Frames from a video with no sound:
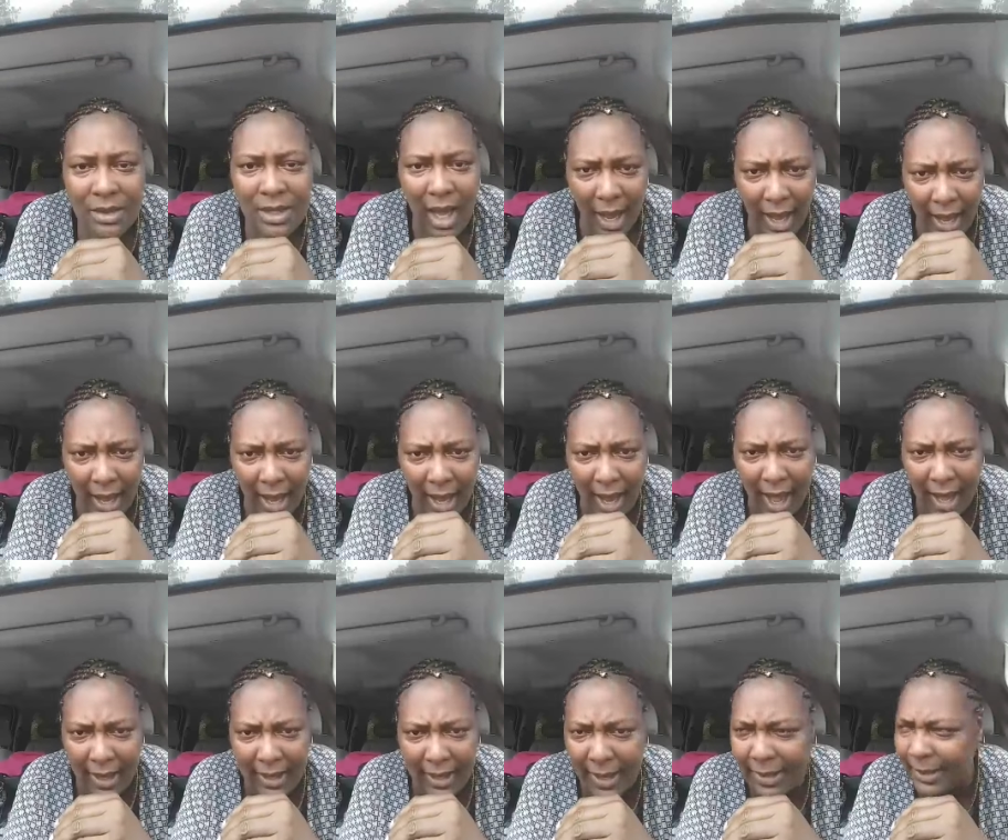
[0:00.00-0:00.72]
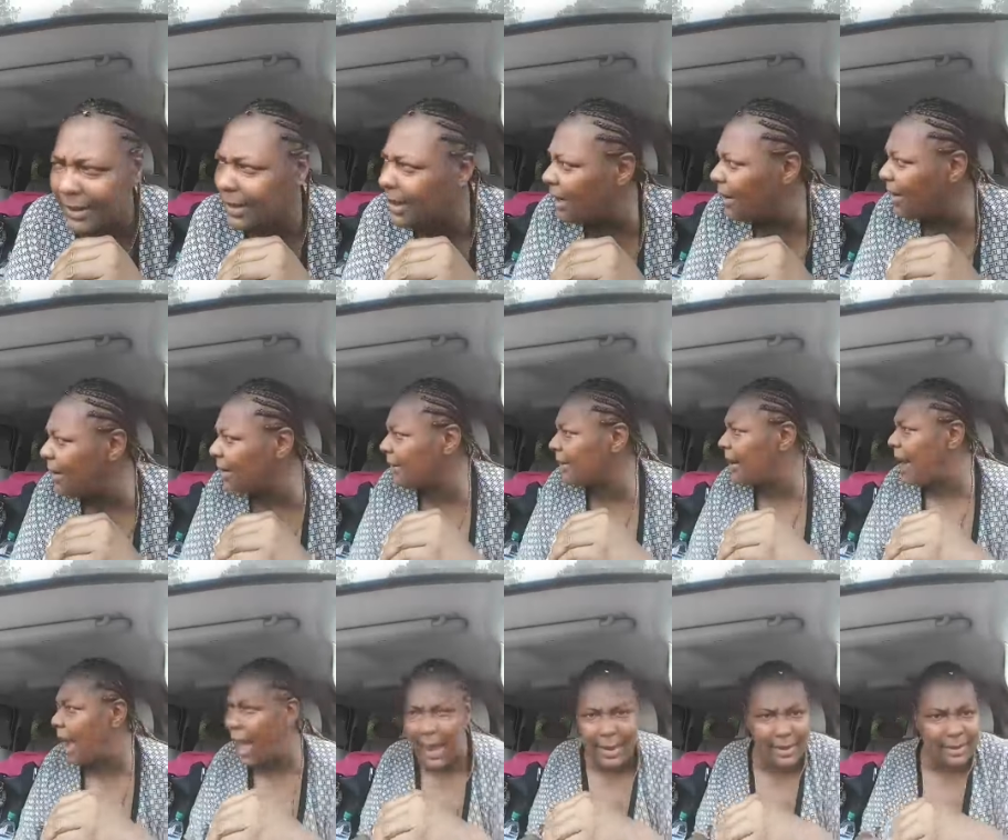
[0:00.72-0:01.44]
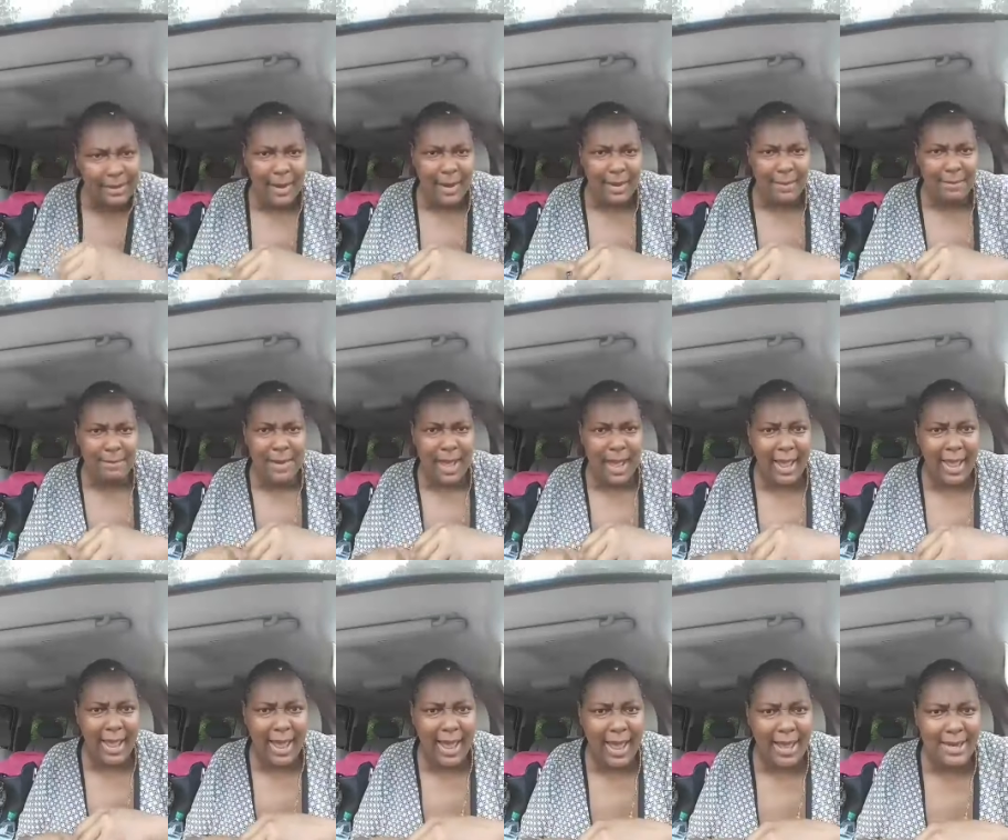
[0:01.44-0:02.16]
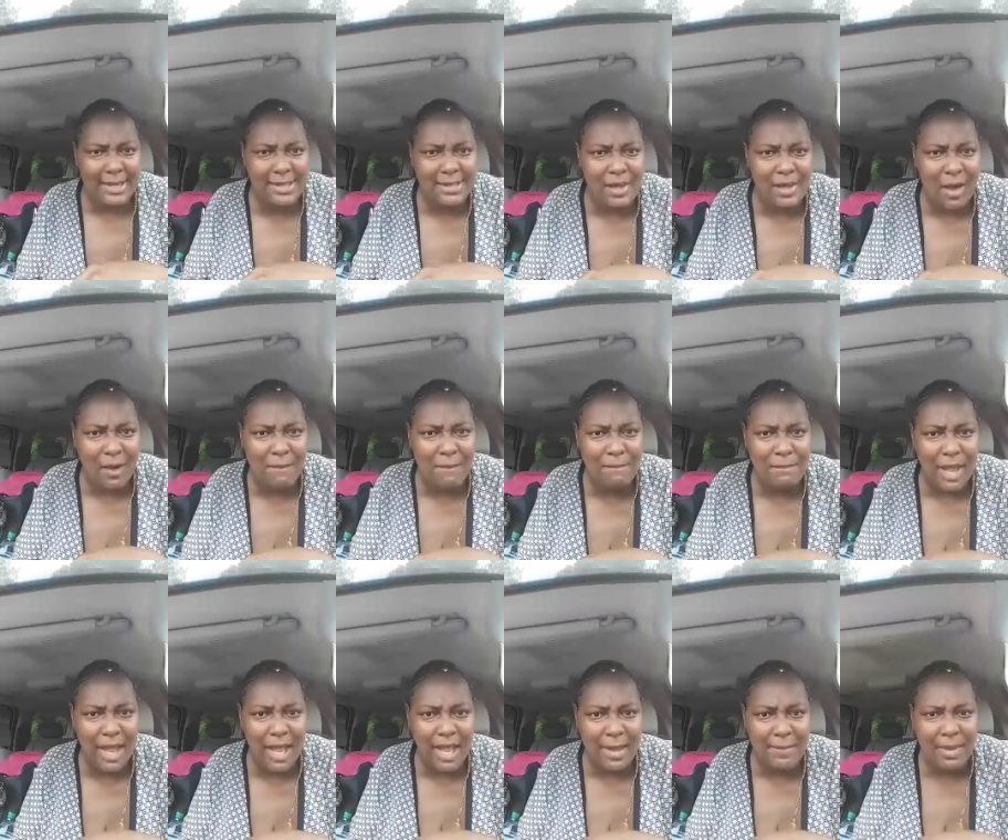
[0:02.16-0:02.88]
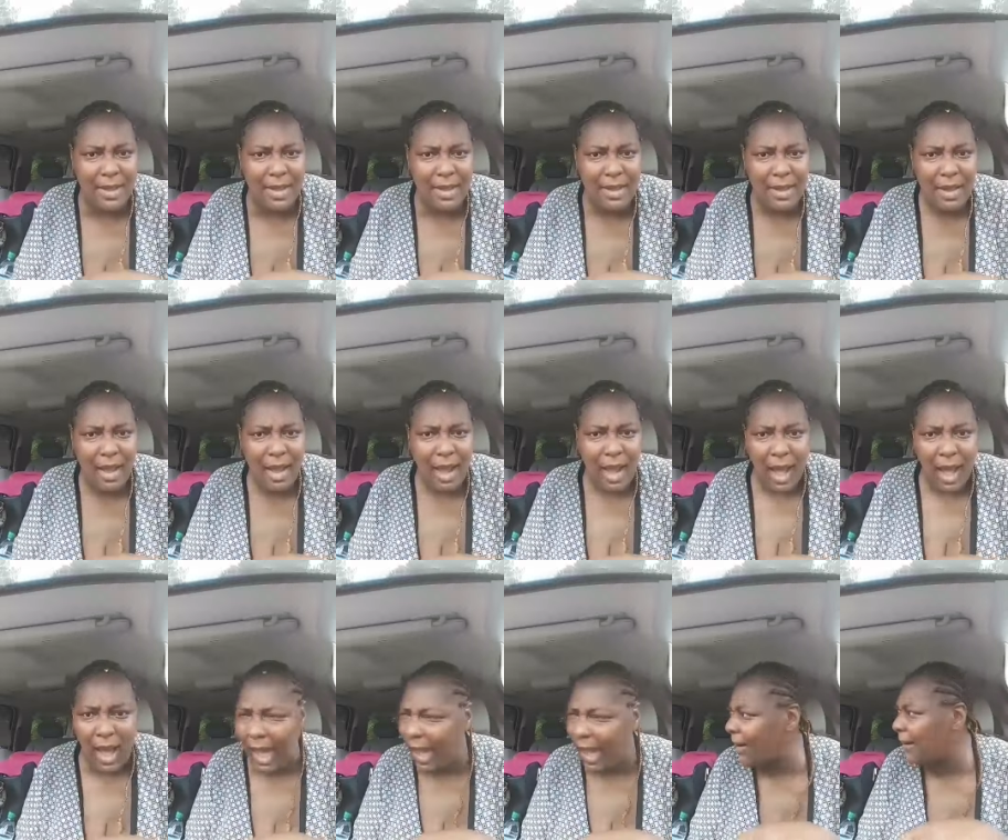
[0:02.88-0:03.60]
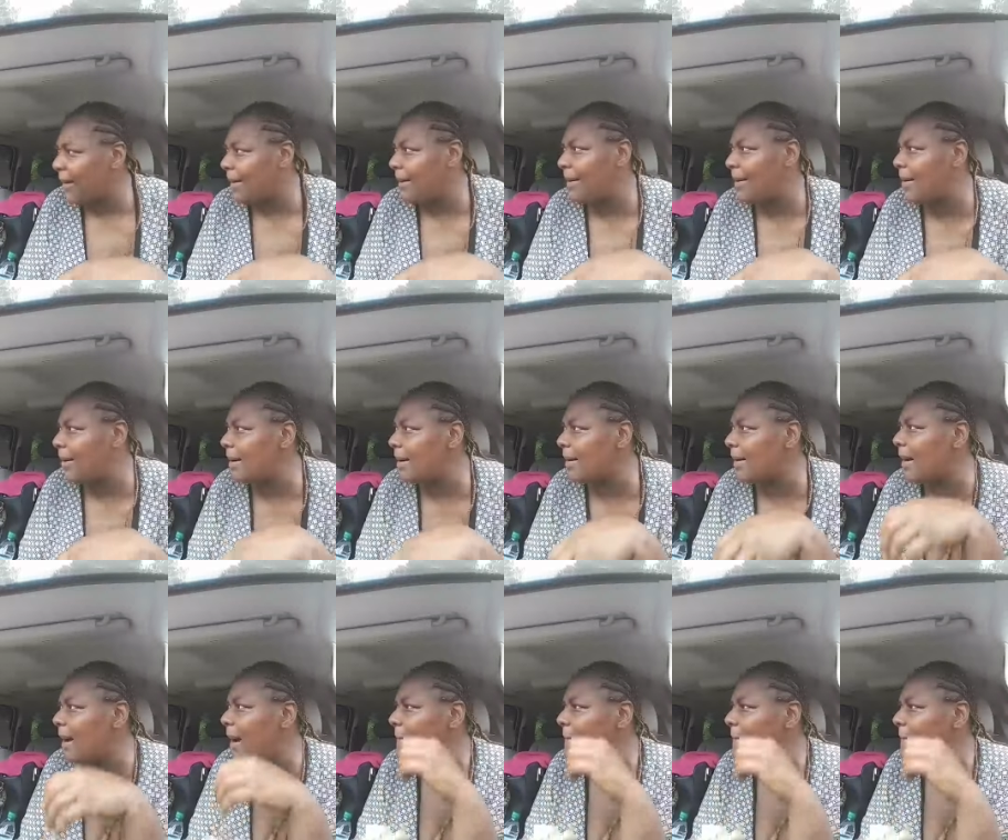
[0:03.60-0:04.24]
Yeah, I can cook. I cook my ass off, baby. I cook